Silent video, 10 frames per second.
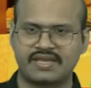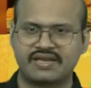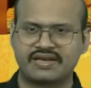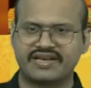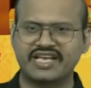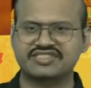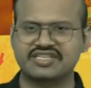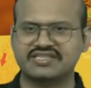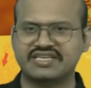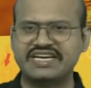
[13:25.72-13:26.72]
Next
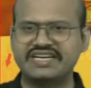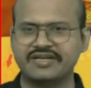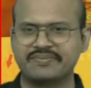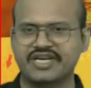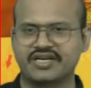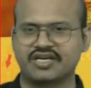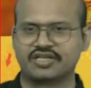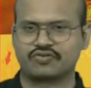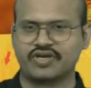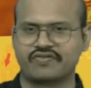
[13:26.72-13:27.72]
is intermediate
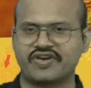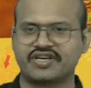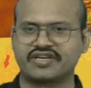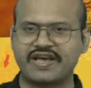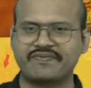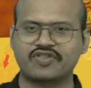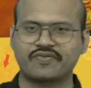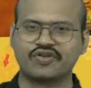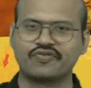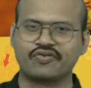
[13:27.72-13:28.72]
earthquake, where the depth
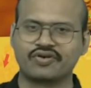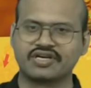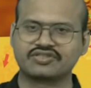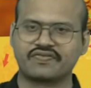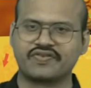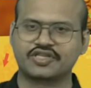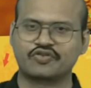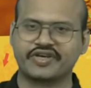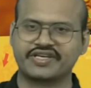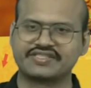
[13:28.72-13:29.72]
of the focus of
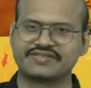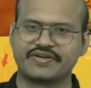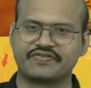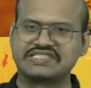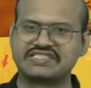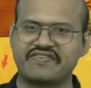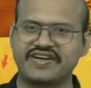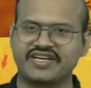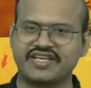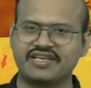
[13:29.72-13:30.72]
earthquake is between
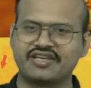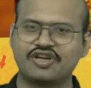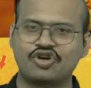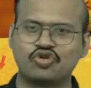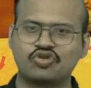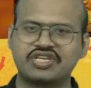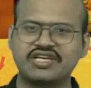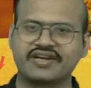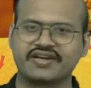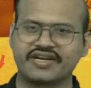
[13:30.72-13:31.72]
70 to
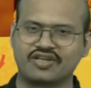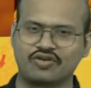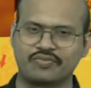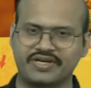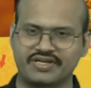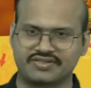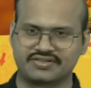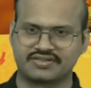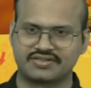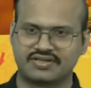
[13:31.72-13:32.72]
300 kilometers.